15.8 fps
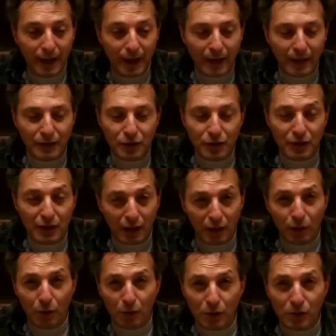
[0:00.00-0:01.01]
and still
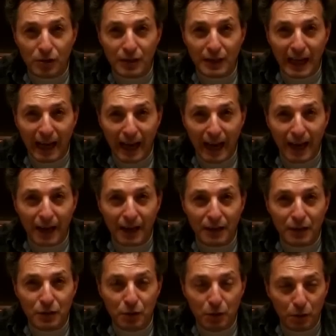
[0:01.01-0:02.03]
looks
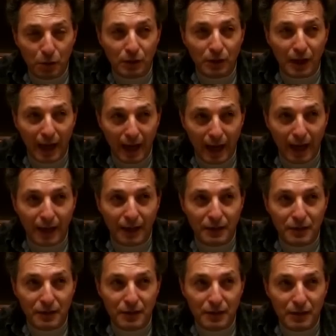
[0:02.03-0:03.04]
as good
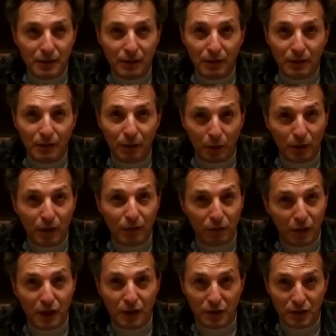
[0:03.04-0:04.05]
as on the
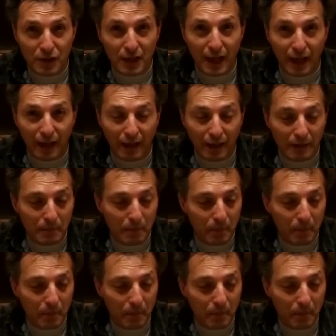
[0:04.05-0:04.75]
first day.